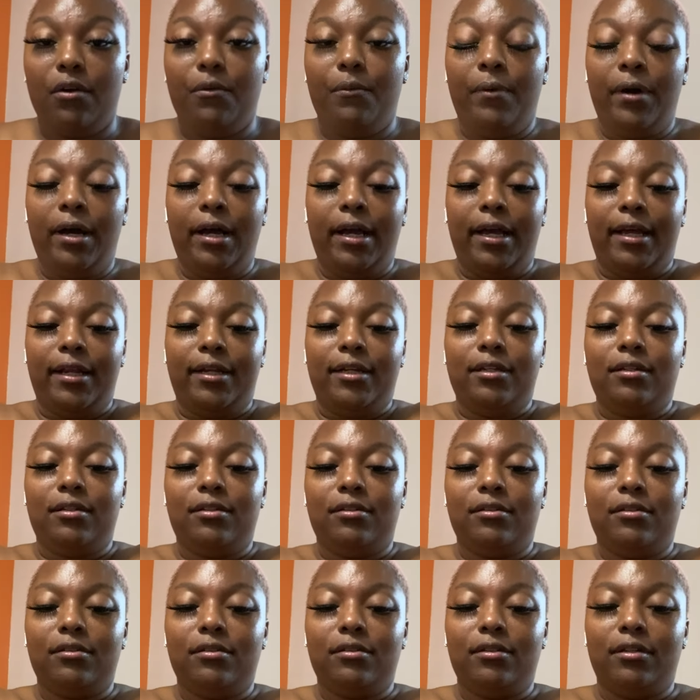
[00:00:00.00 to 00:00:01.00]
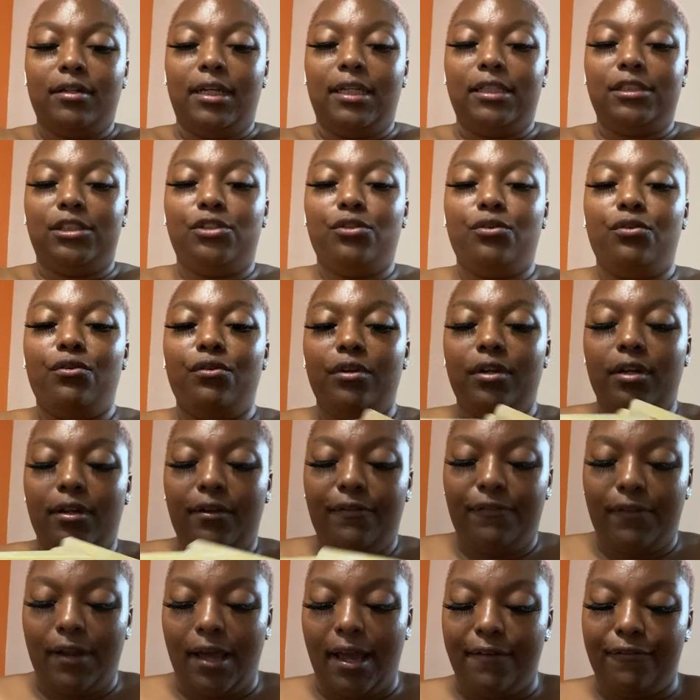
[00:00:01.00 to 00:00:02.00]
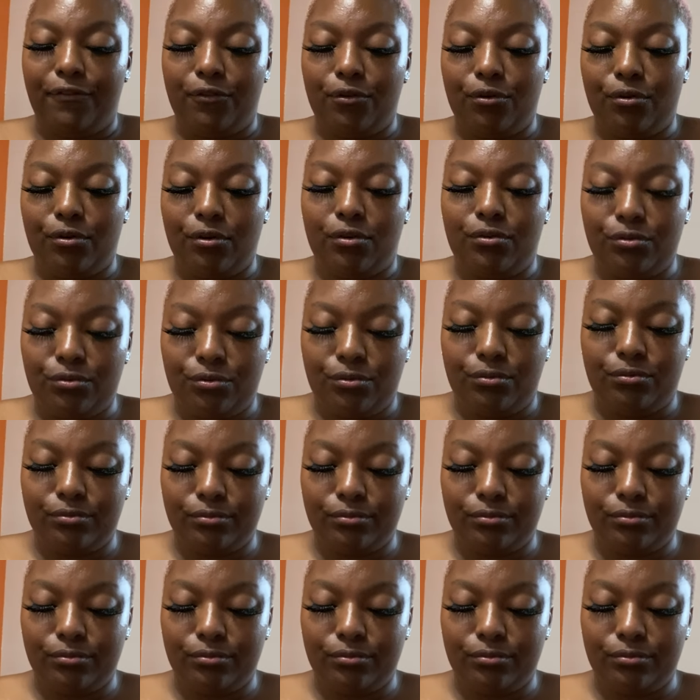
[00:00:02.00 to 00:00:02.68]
one intuitive life oracle